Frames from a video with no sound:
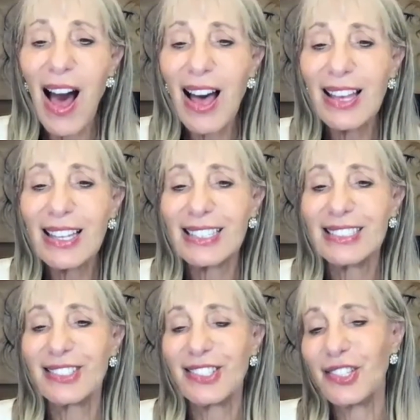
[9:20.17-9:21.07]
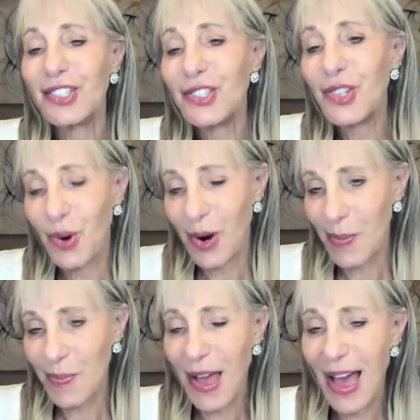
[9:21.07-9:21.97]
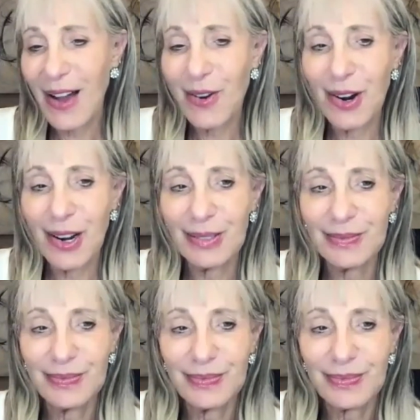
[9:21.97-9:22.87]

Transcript: on to your power.